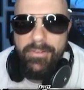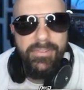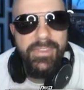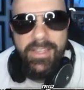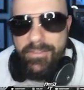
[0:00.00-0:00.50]

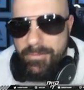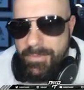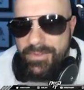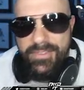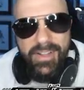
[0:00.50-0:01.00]
is giving
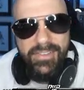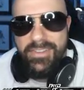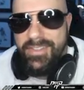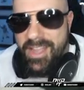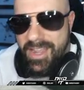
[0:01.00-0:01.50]
me such
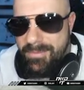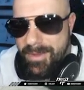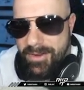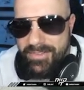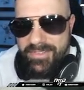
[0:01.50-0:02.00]
a
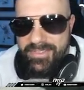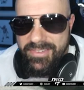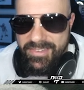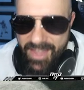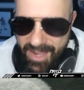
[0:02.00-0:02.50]
nightmare. It's
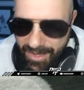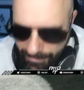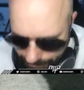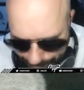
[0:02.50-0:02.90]
insane.